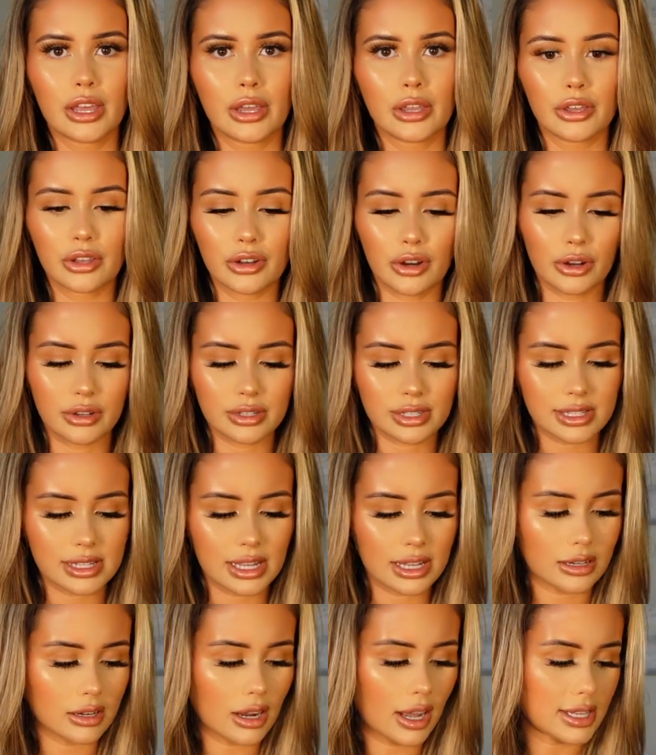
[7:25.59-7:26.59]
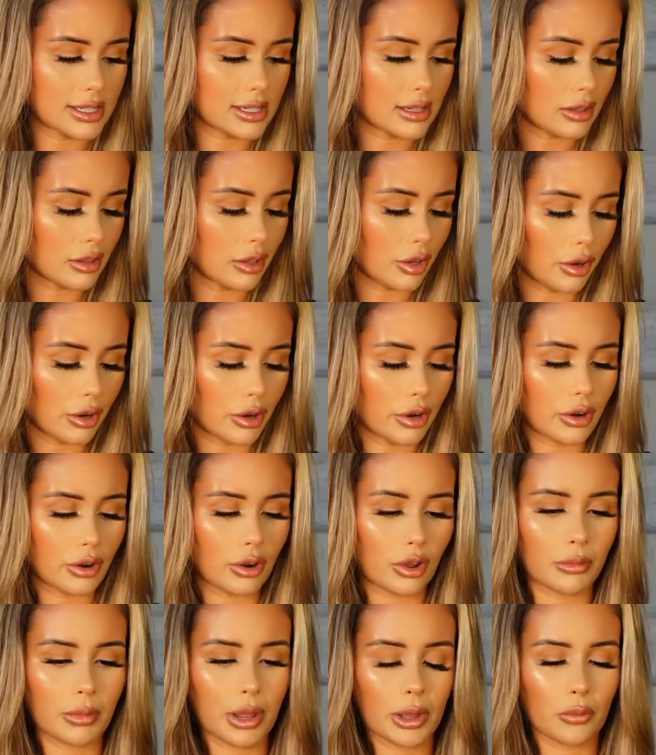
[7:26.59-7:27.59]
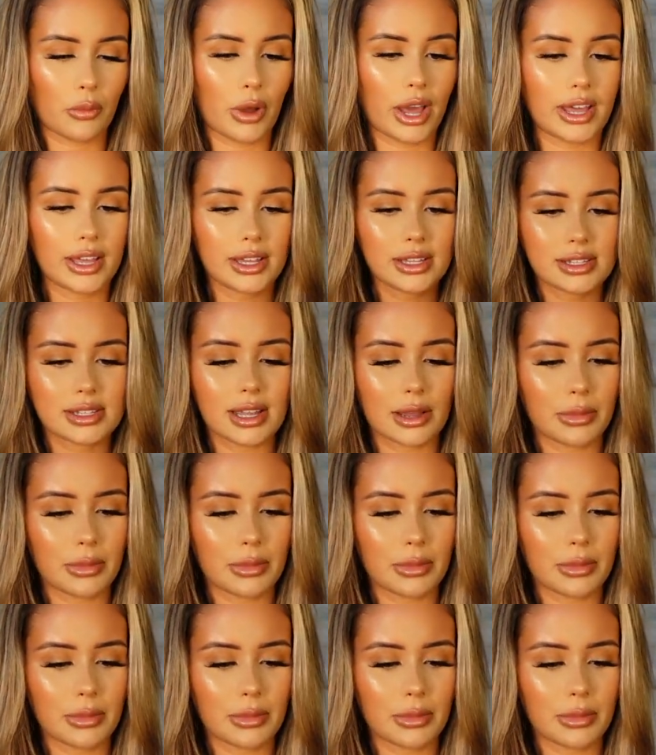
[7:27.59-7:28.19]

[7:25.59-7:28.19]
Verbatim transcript: you know, sit nice and low on my waist.